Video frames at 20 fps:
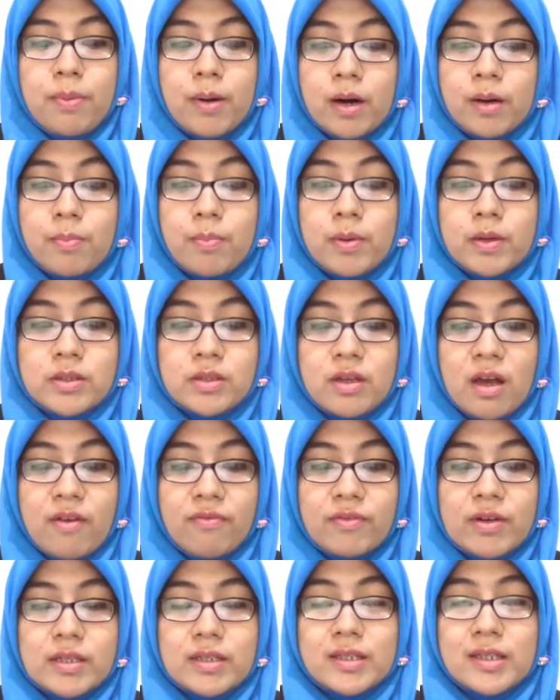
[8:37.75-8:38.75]
purpose
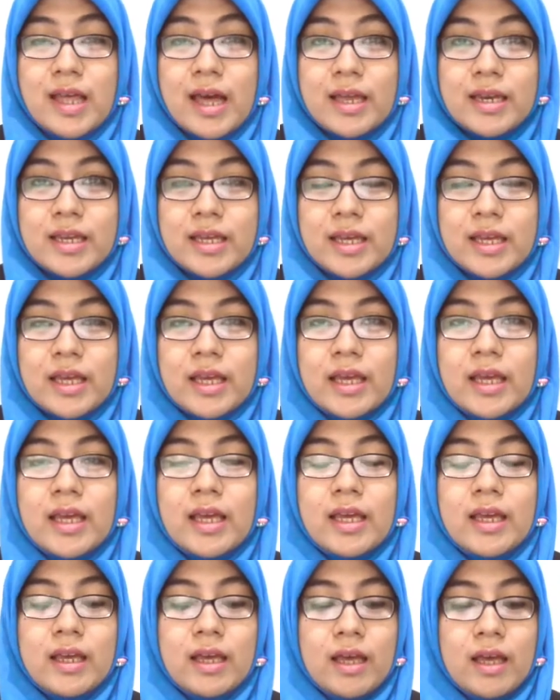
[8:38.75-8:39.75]
of the
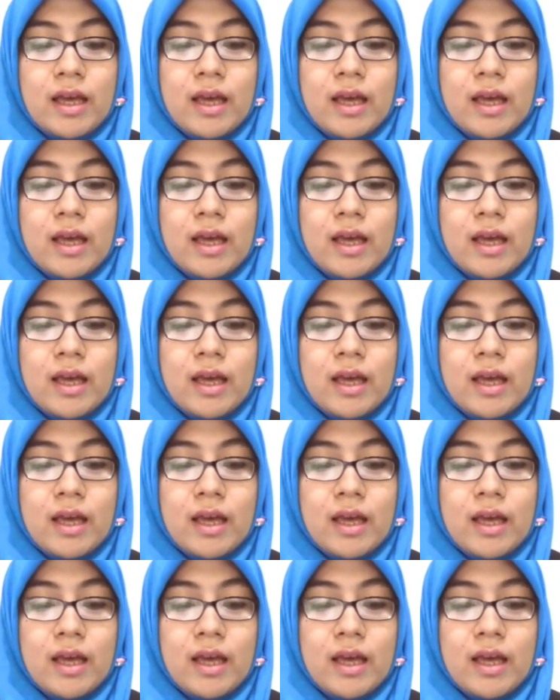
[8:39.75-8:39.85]
study